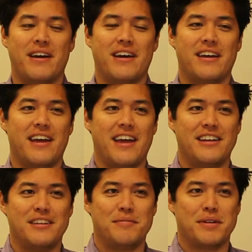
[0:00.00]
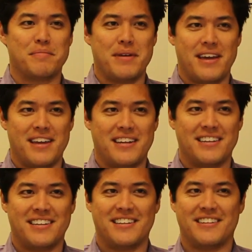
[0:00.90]
by Andy
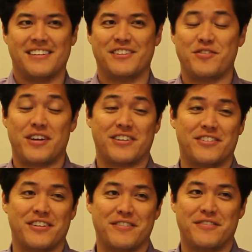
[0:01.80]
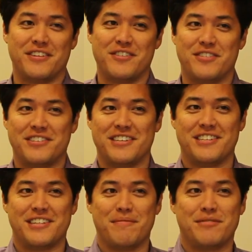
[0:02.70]
McMahon, the director of the USC
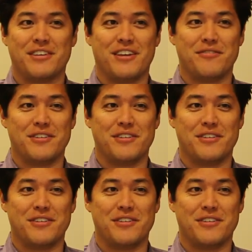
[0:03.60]
Stem Cell